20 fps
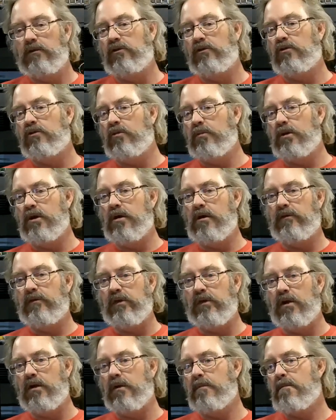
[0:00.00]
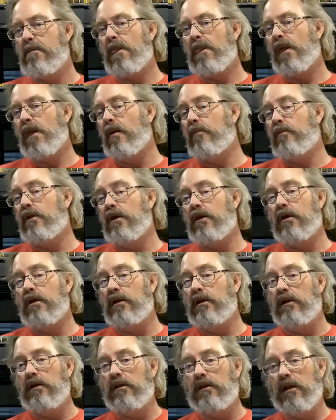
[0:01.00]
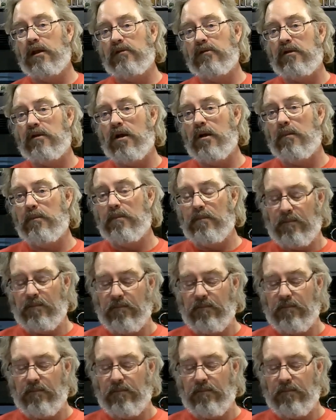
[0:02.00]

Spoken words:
She told me off air, I'm not gonna eat that slop.